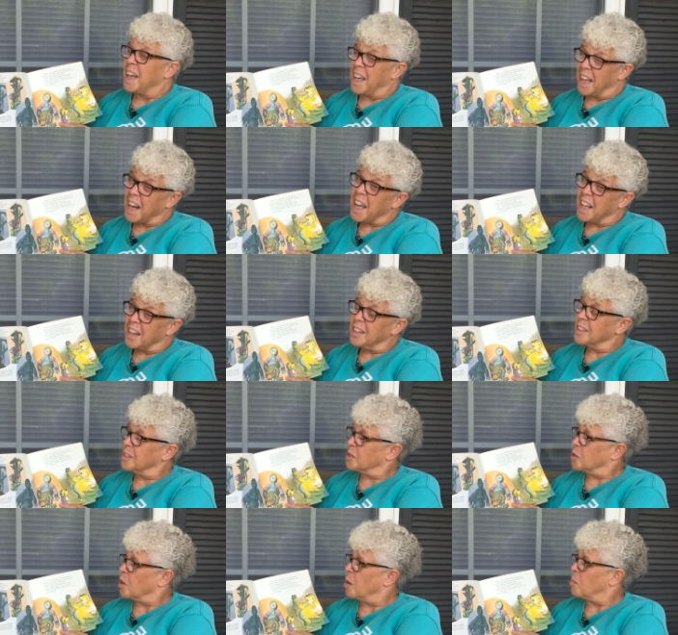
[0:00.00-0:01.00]
and had a
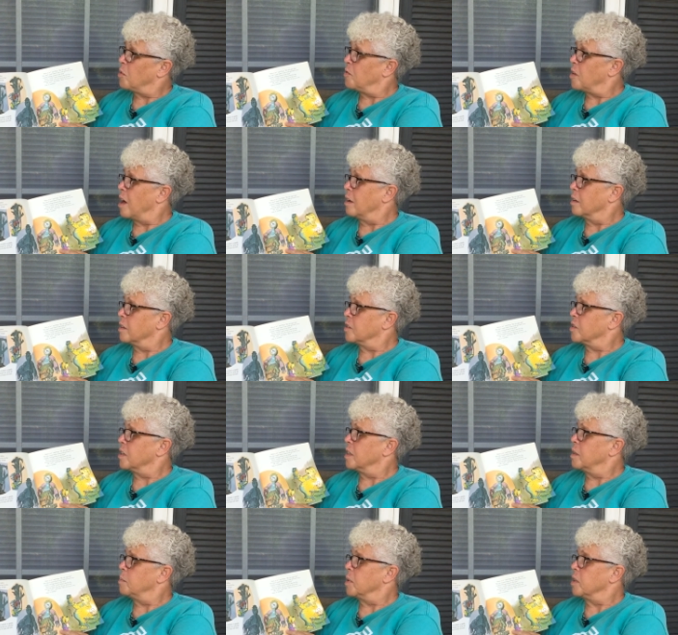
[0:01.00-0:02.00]
little trouble falling
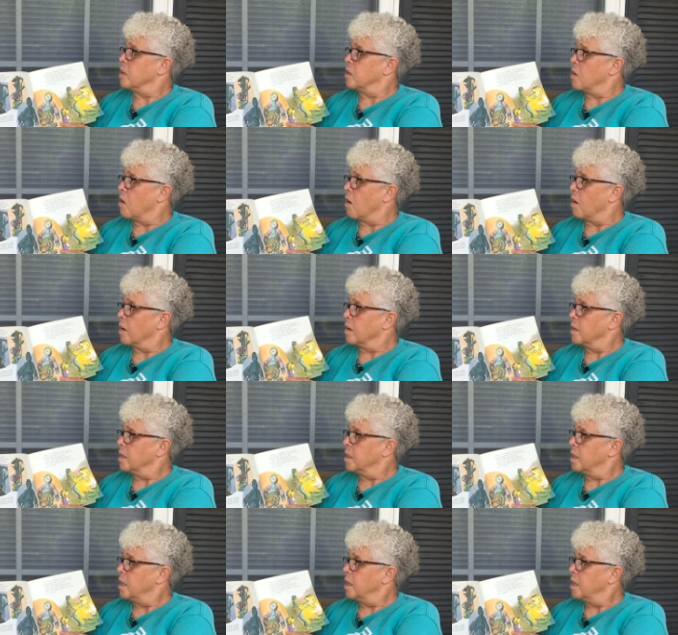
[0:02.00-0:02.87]
asleep in the dark.